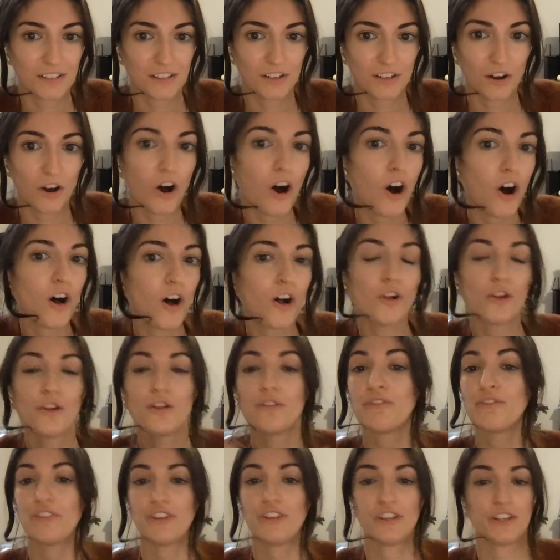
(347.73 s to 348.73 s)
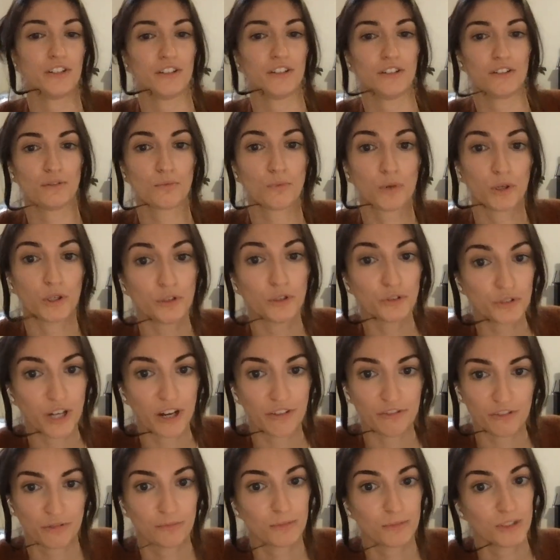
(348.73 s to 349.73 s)
all of the world
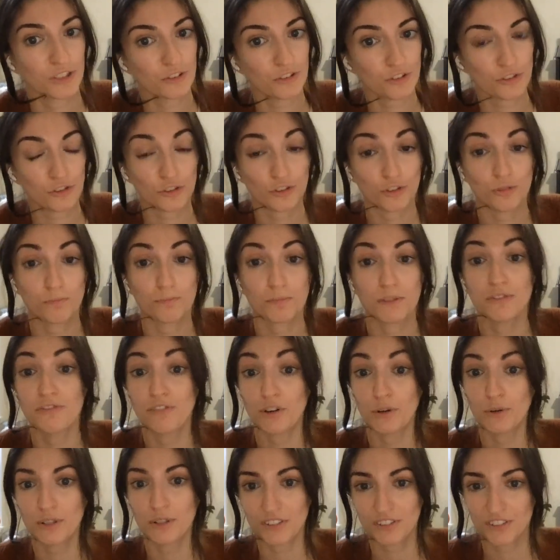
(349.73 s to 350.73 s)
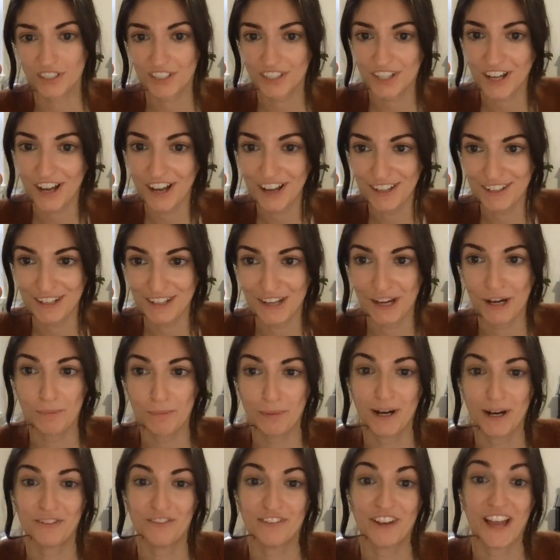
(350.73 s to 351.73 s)
governments should be focusing on
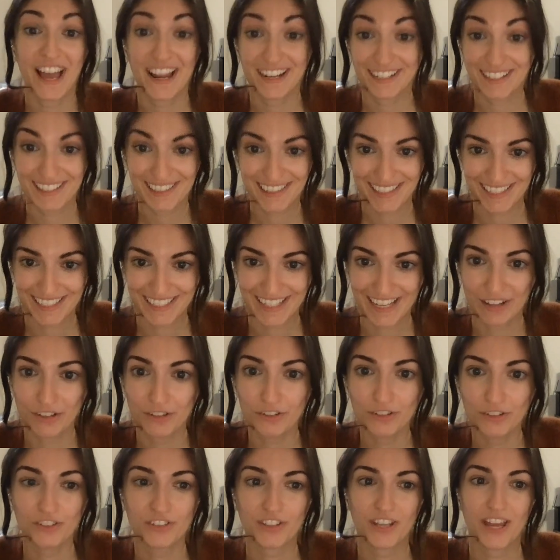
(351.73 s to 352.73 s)
above anything else.